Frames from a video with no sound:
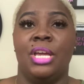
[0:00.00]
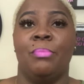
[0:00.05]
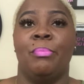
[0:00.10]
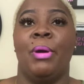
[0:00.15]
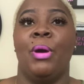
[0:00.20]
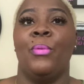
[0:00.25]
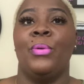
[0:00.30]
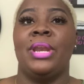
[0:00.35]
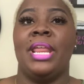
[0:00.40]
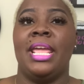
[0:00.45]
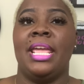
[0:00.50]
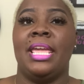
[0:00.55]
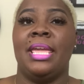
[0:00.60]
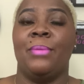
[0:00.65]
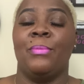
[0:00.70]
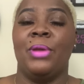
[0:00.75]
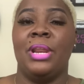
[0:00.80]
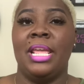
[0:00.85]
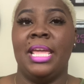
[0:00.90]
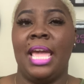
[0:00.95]
But when he
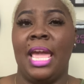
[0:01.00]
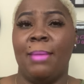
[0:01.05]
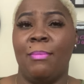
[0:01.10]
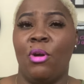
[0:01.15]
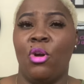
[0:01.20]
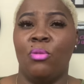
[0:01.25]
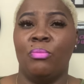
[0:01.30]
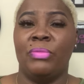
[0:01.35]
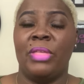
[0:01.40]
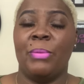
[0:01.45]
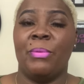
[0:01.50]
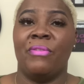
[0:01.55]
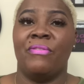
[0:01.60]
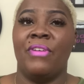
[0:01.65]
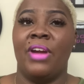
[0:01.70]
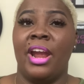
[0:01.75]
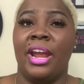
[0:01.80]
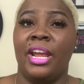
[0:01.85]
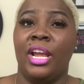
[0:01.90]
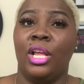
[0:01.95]
when he came home, they were
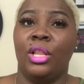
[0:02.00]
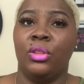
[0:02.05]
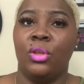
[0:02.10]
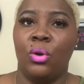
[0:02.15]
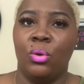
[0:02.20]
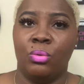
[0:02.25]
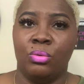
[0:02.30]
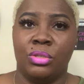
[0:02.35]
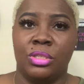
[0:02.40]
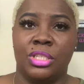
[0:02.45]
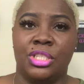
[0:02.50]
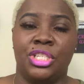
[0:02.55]
very close.